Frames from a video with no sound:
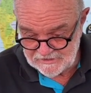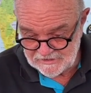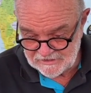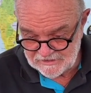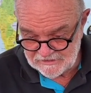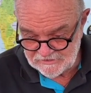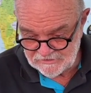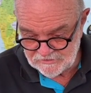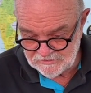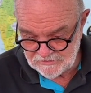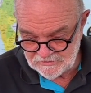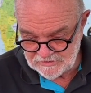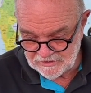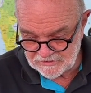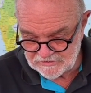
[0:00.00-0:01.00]
Are you
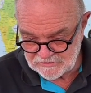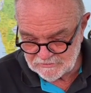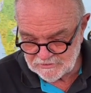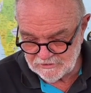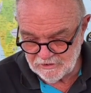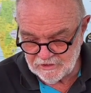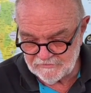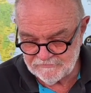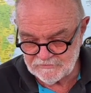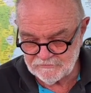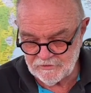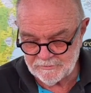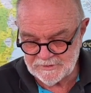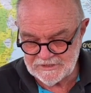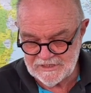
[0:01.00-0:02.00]
going to do a live with
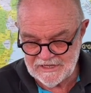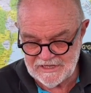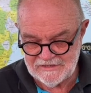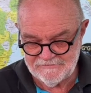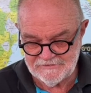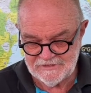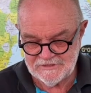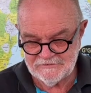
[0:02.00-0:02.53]
Robin Davey?